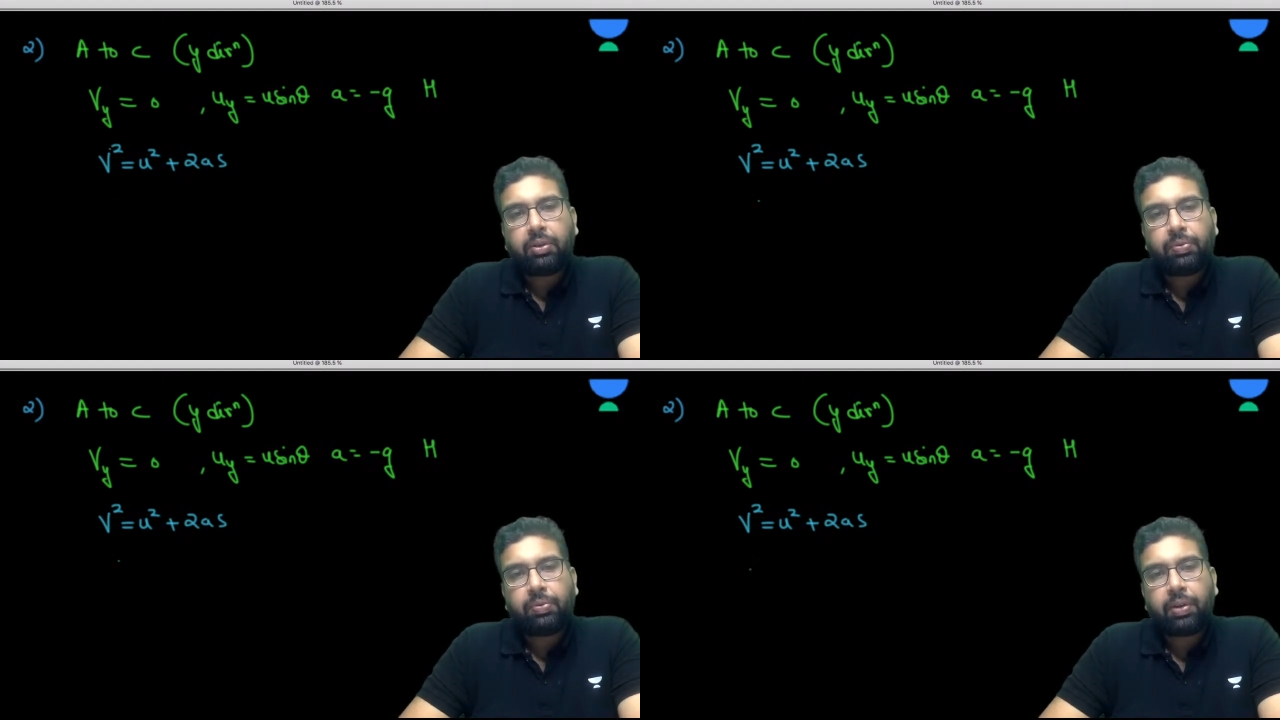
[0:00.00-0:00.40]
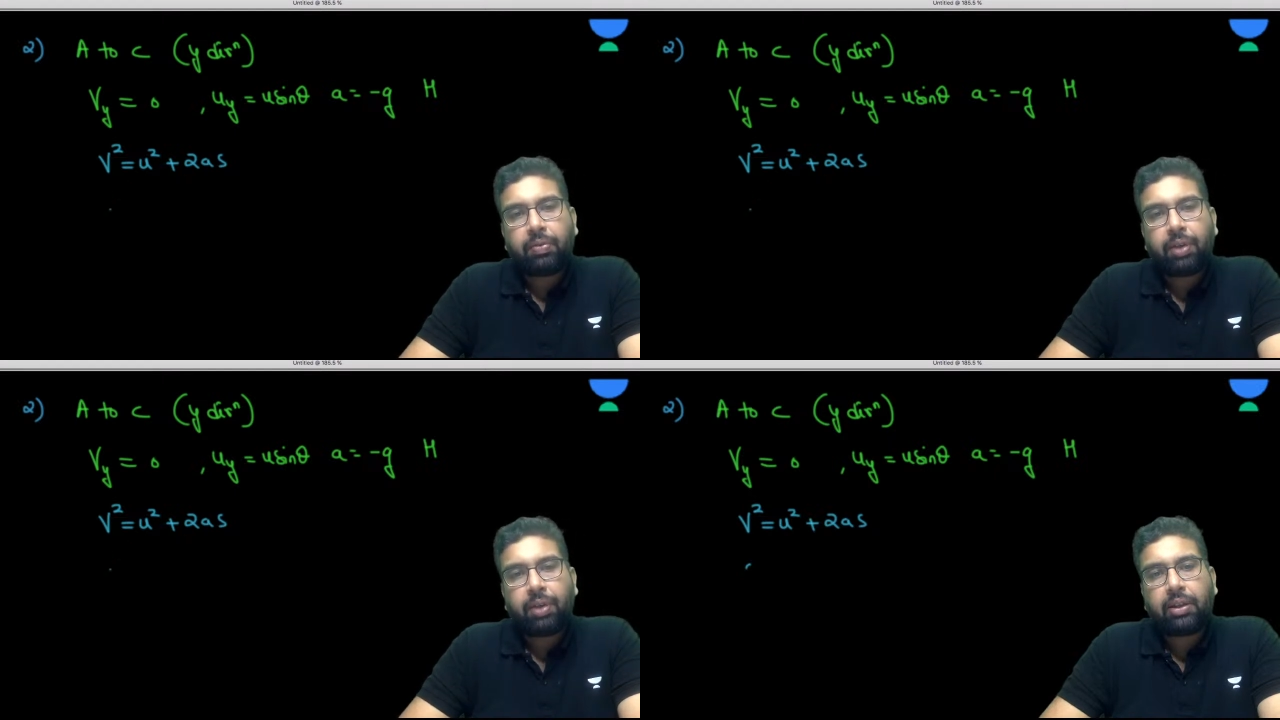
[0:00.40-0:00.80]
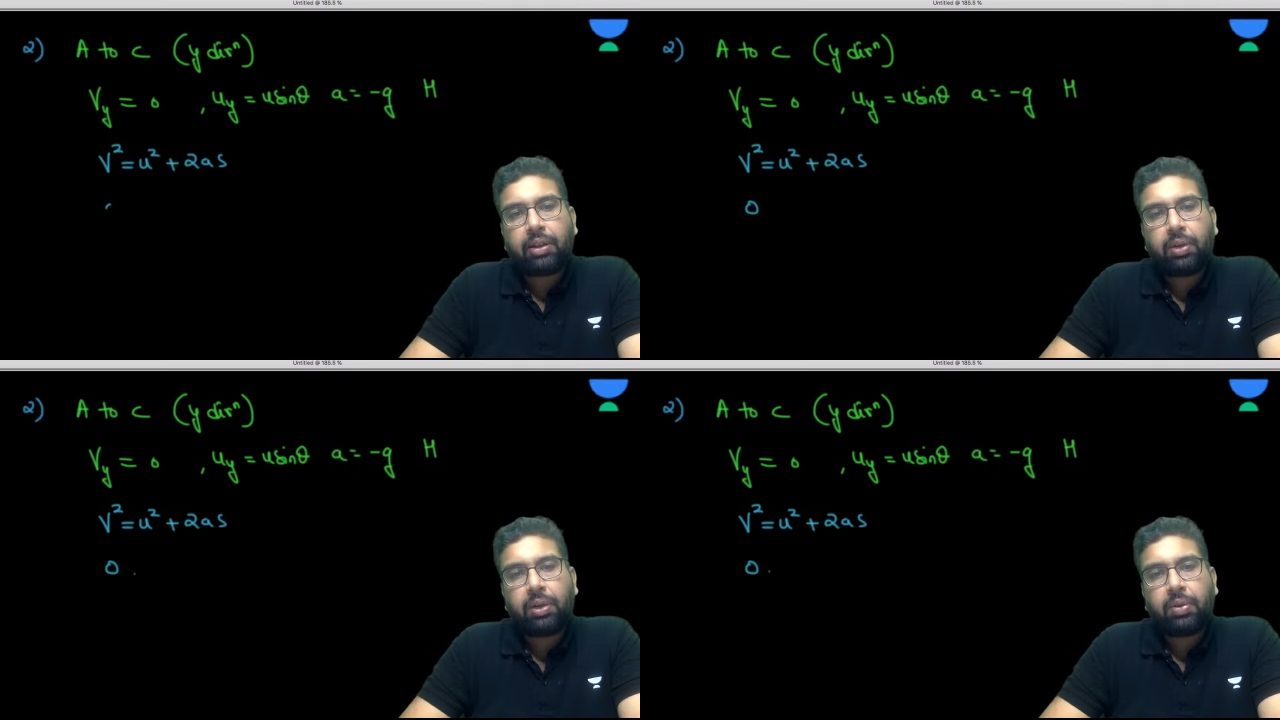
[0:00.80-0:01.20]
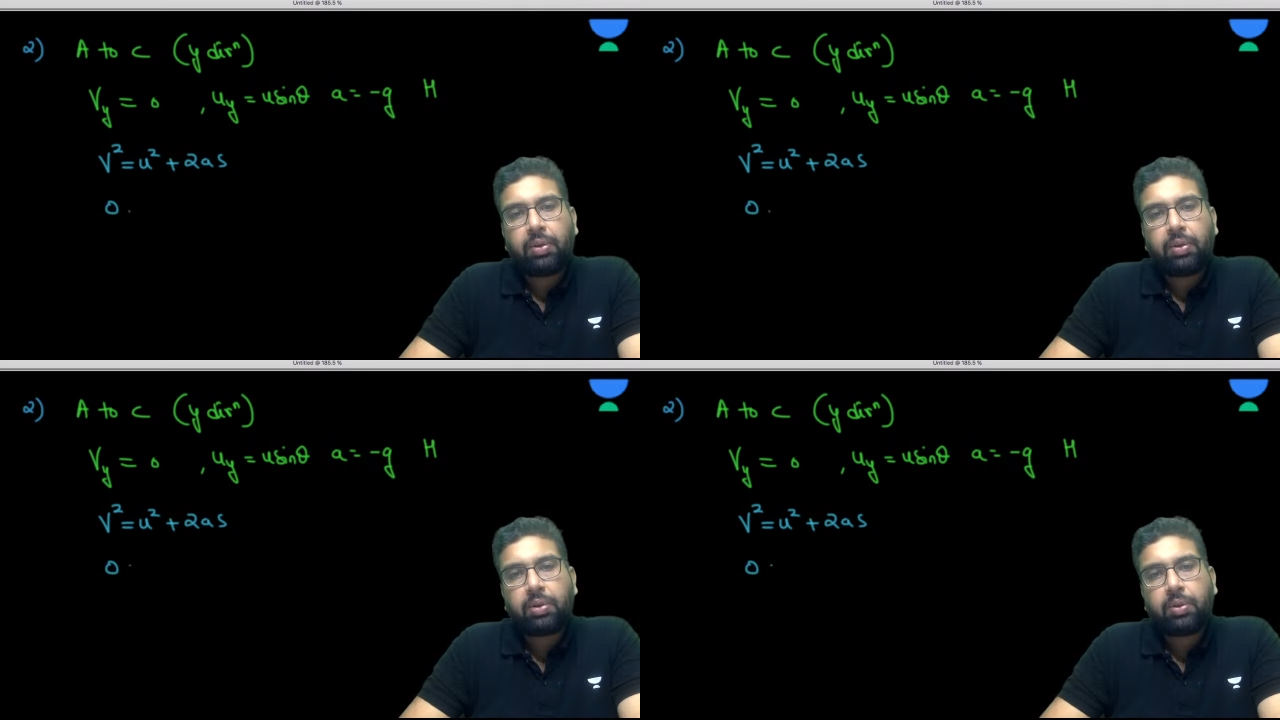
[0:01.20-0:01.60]
So Vy is equal to
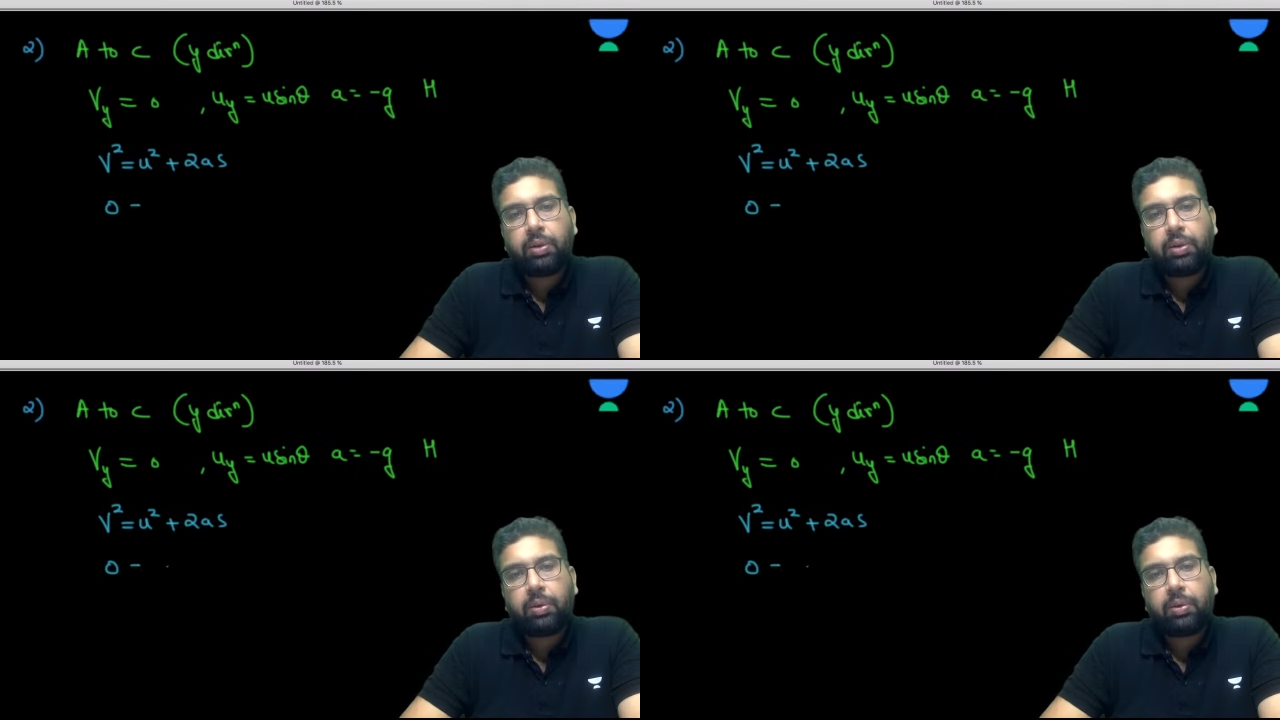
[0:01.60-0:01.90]
0,